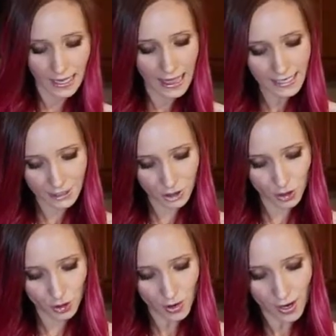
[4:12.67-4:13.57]
And let's
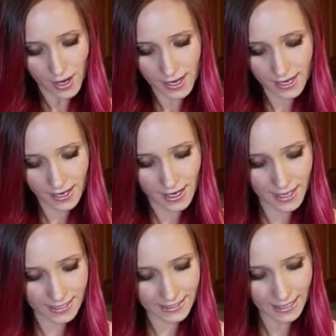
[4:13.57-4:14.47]
try
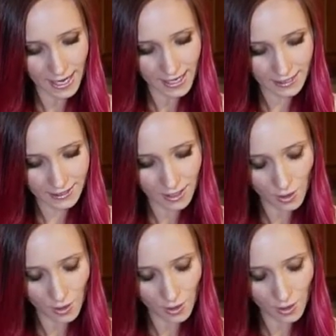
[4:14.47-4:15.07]
a slice